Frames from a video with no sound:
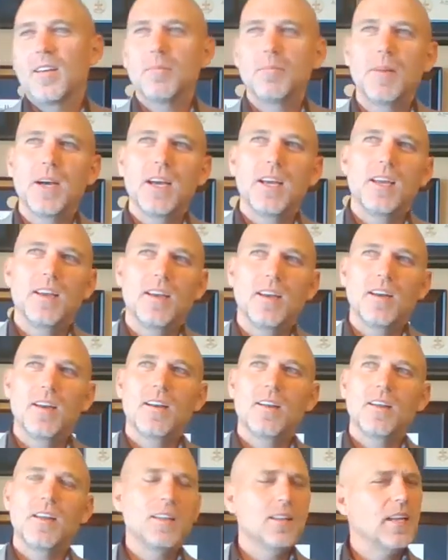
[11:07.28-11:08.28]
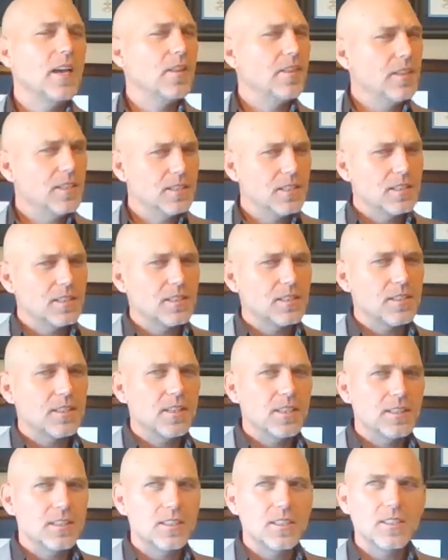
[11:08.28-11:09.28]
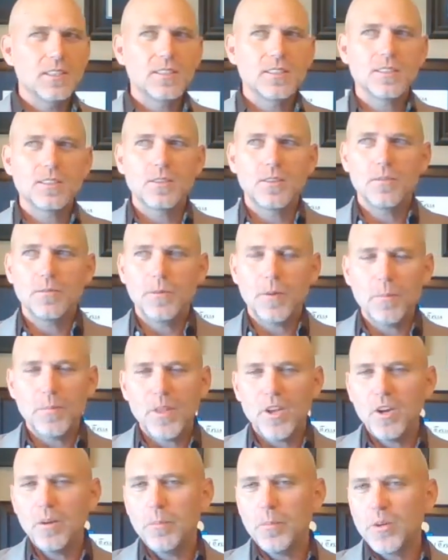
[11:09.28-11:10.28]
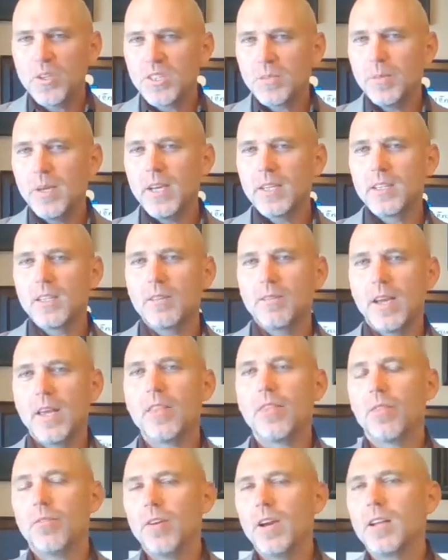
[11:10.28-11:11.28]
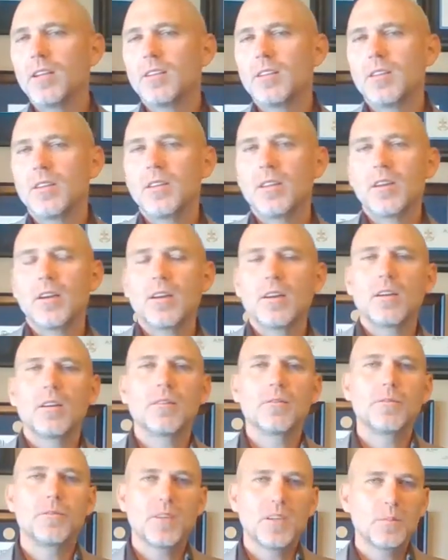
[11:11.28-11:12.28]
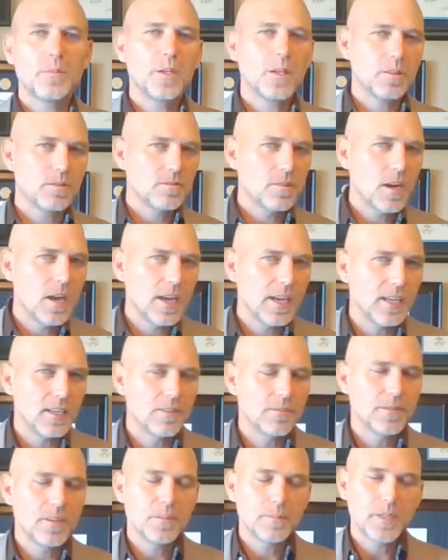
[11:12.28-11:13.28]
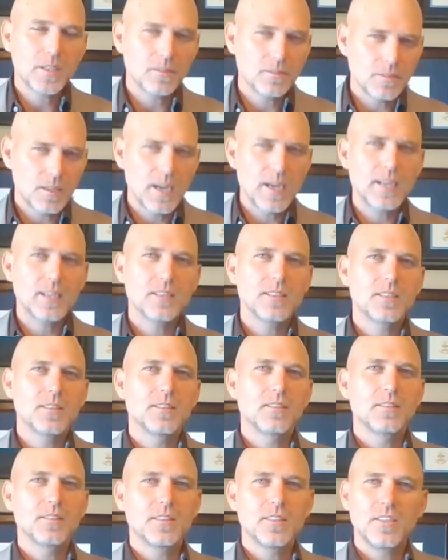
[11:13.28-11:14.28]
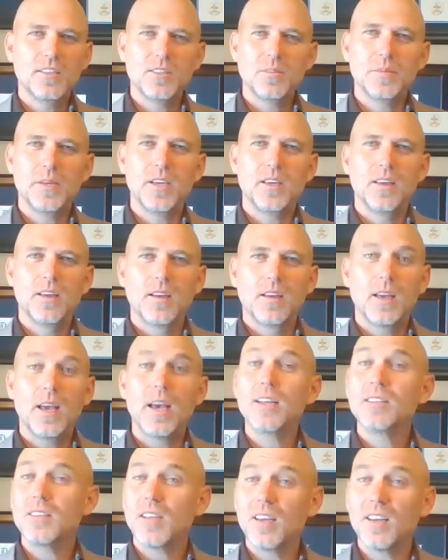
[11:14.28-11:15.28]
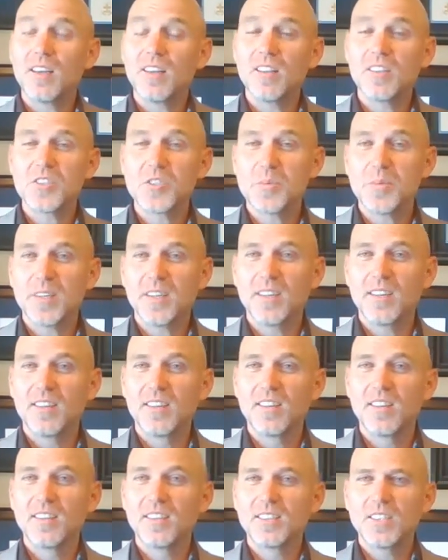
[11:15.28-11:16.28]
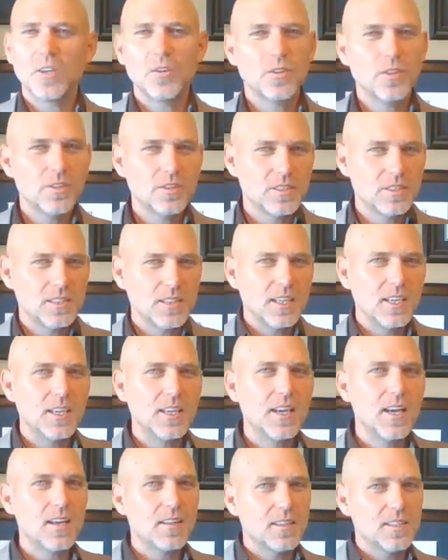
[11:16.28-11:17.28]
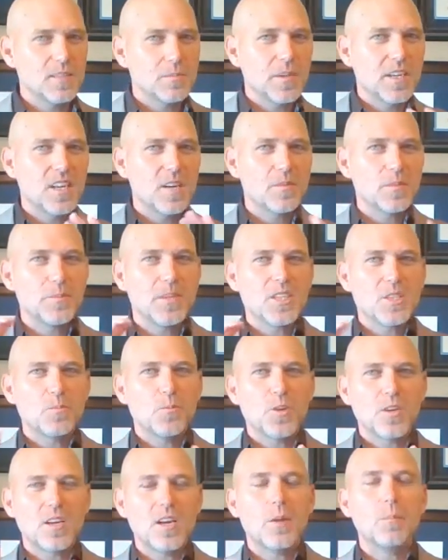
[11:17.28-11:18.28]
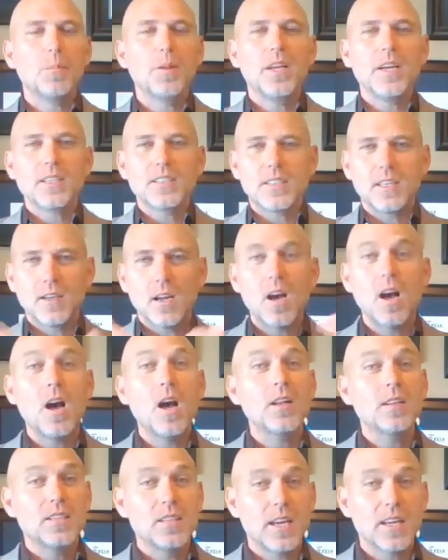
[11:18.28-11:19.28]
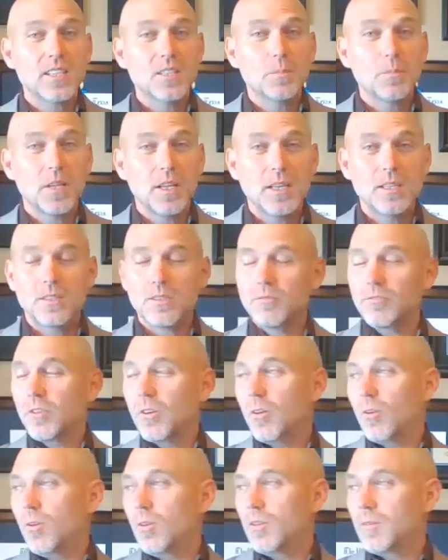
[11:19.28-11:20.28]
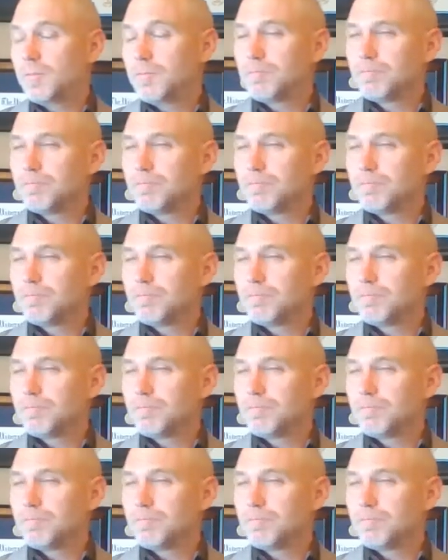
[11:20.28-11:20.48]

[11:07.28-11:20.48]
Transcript: Now this is from their perspective a threat to their fundamental rights, as Englishmen. So you see how this becomes much more complex, and context plays a role.